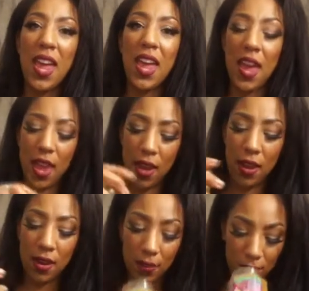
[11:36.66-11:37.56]

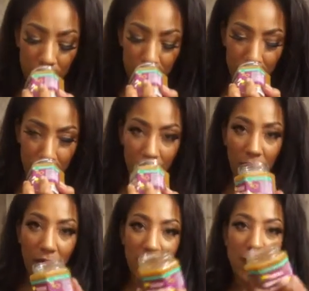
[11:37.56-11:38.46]
and
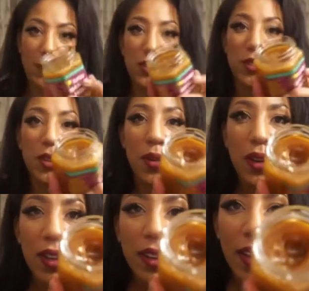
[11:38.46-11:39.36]
oh, it smells so
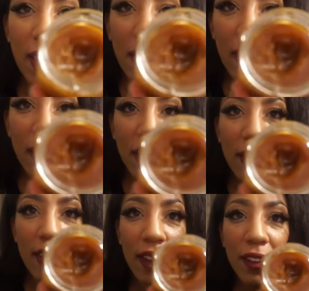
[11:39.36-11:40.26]
good.
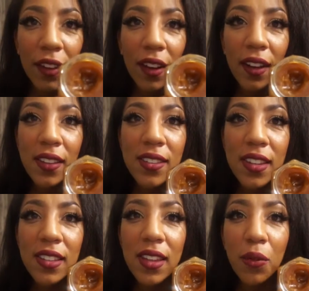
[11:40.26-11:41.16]
And yeah, you can kind of
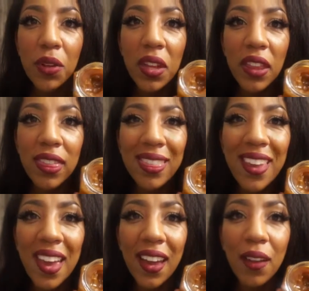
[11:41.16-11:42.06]
see it's like really
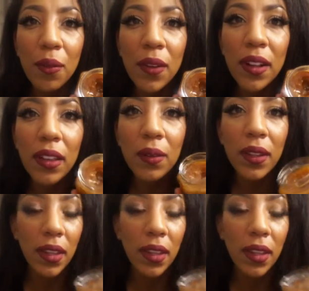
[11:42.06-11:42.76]
thick, really